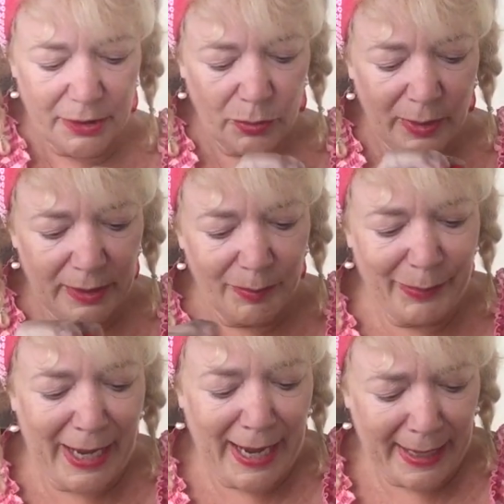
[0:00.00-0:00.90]
soil
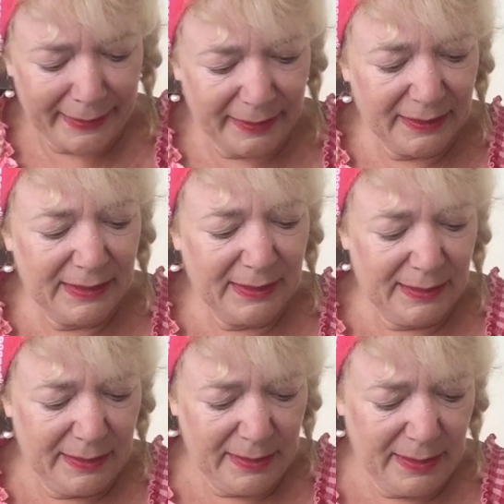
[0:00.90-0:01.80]
bag.
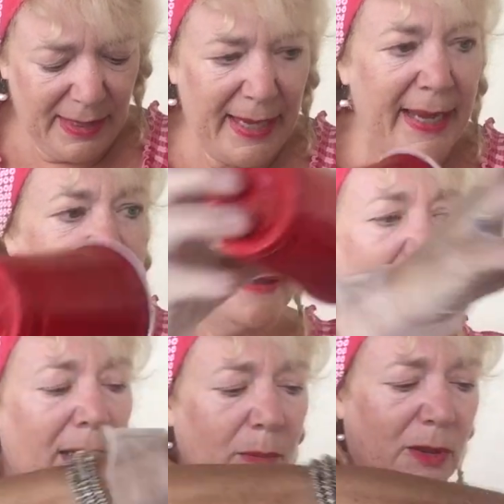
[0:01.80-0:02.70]
And
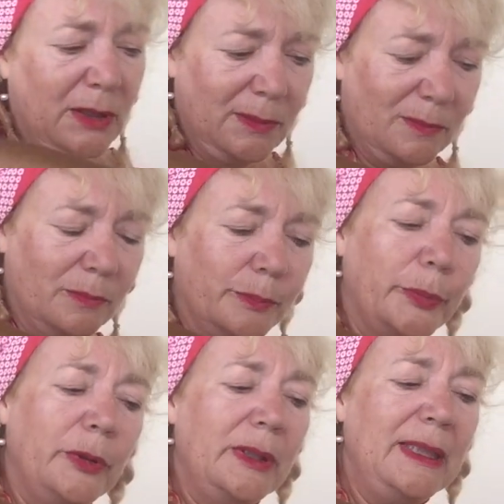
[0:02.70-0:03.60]
I'm going to
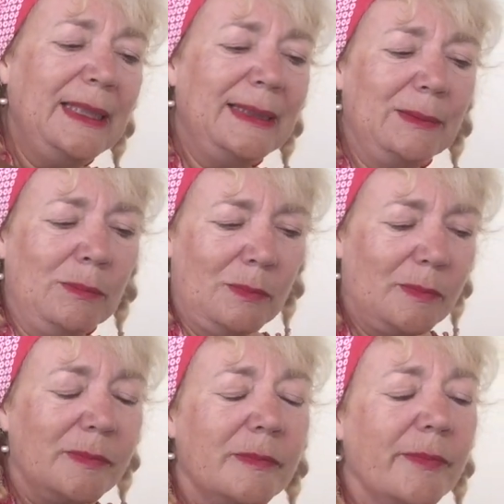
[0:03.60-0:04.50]
put it
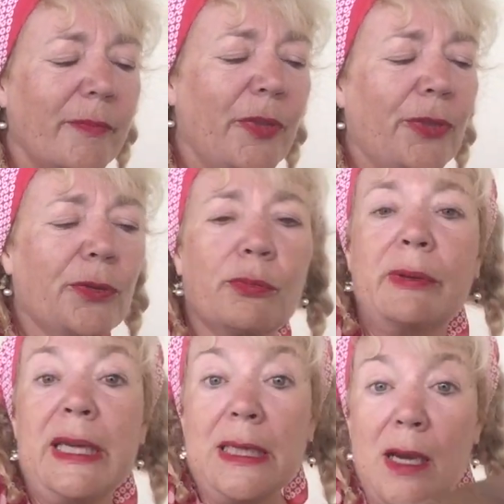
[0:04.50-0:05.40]

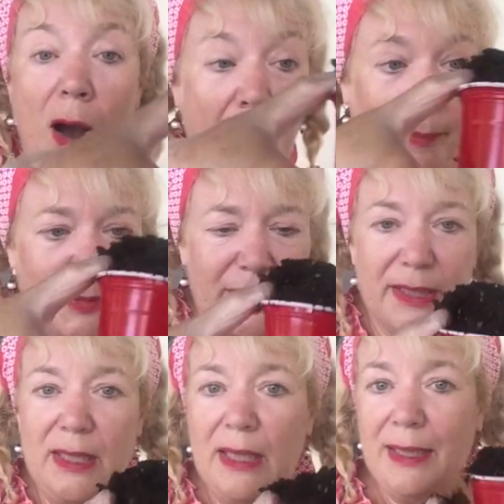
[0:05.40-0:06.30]
3
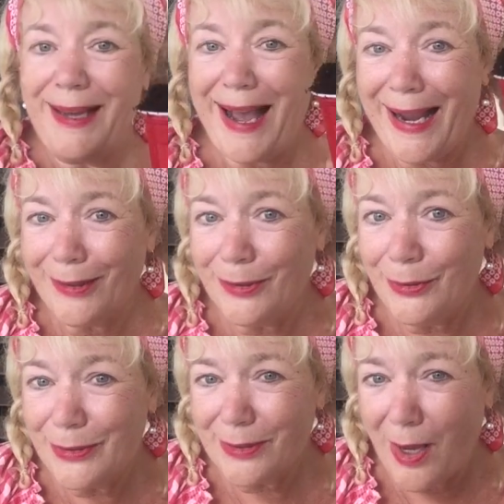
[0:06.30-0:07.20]
cups. I could
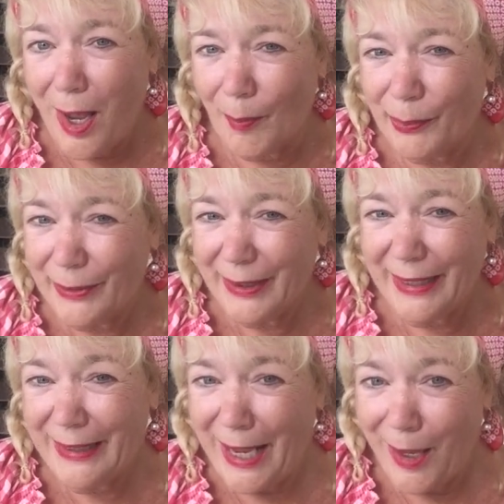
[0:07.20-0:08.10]
use a cup,
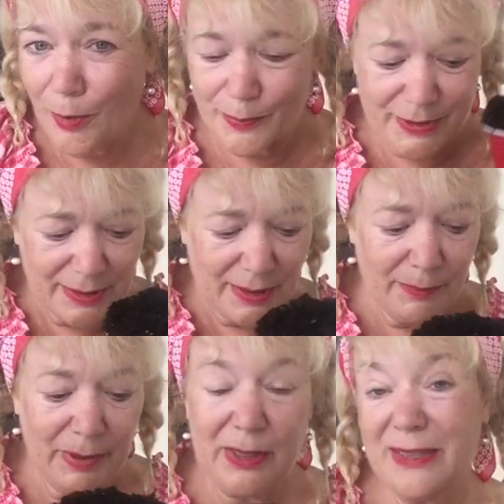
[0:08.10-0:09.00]
and it helps
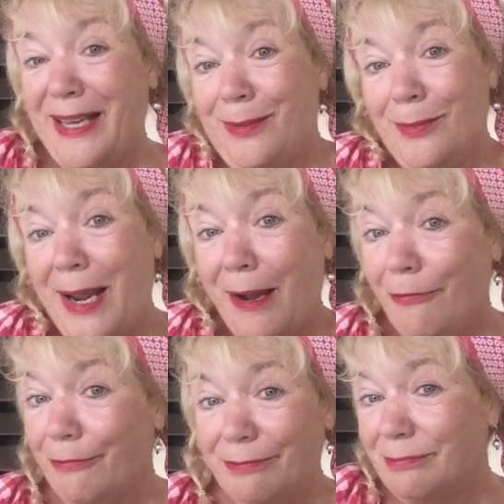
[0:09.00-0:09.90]
because I don't have
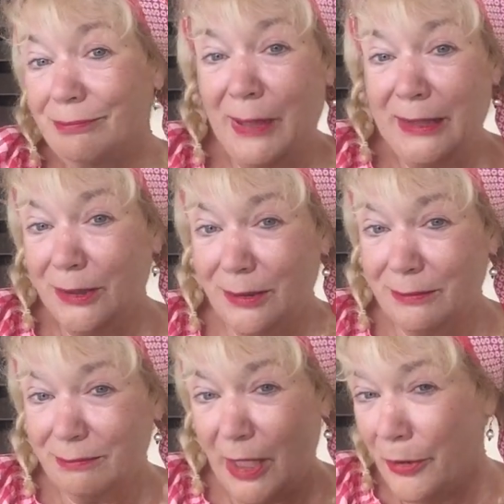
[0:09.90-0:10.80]
my
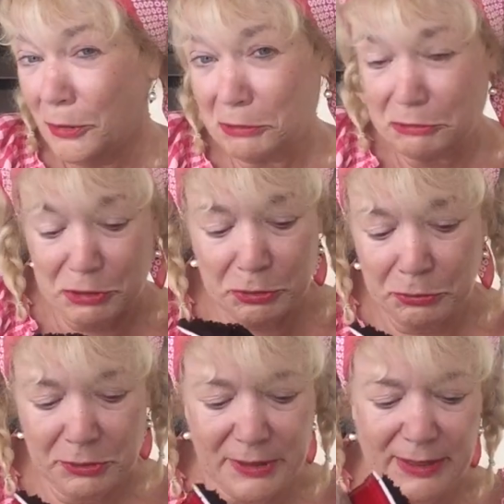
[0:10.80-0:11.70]
little other
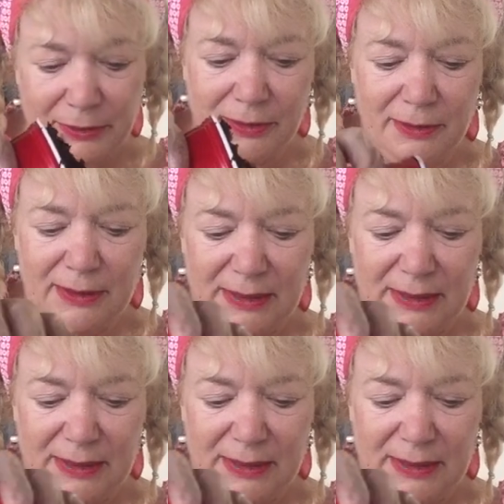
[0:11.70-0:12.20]
tools here,